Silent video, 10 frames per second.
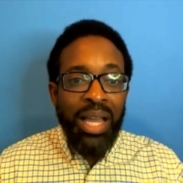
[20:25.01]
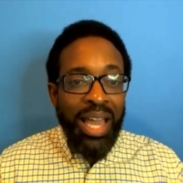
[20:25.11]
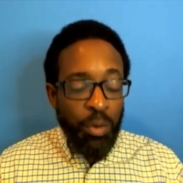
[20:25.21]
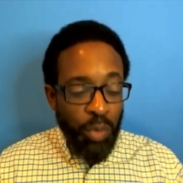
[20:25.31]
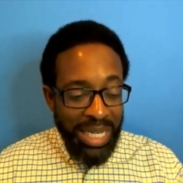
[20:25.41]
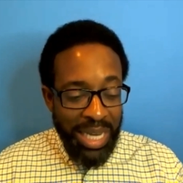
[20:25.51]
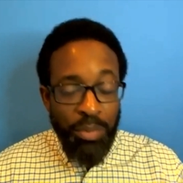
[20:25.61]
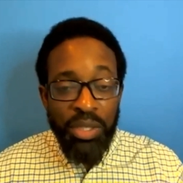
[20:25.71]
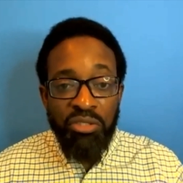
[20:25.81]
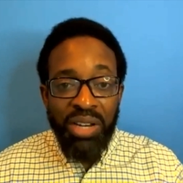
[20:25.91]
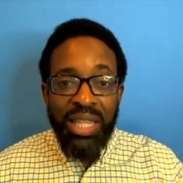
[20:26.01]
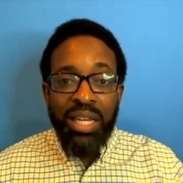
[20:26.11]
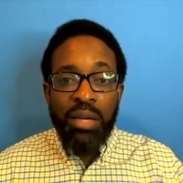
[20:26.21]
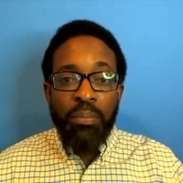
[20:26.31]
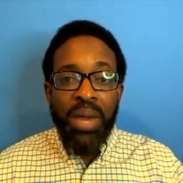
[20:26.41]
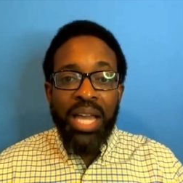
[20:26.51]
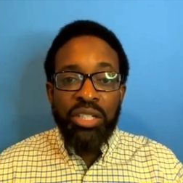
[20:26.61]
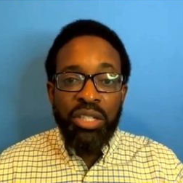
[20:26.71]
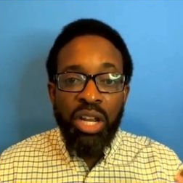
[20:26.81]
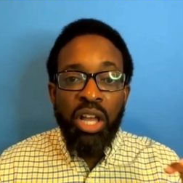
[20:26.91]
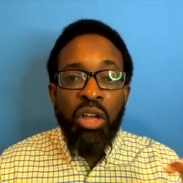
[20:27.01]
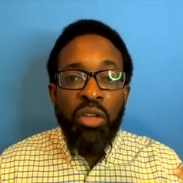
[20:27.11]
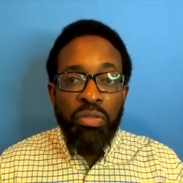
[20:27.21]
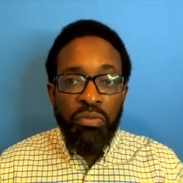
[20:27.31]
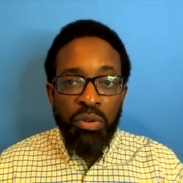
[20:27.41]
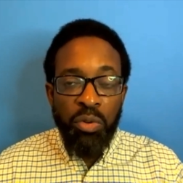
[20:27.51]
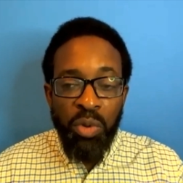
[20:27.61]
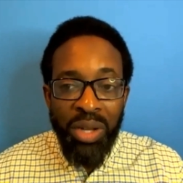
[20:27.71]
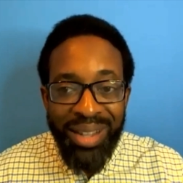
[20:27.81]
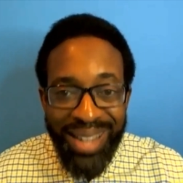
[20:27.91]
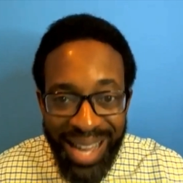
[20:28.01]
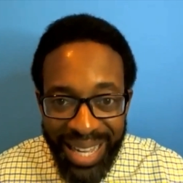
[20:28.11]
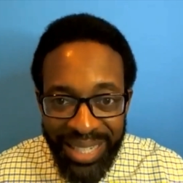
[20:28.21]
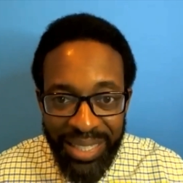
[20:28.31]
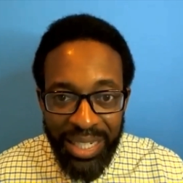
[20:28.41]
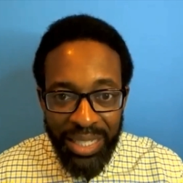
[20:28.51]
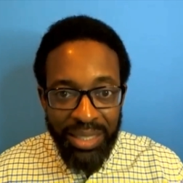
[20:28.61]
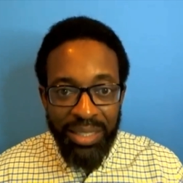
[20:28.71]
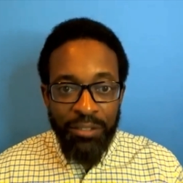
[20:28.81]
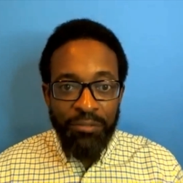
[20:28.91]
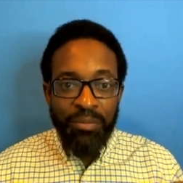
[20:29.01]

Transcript: and we demonstrate that compassion through kindness.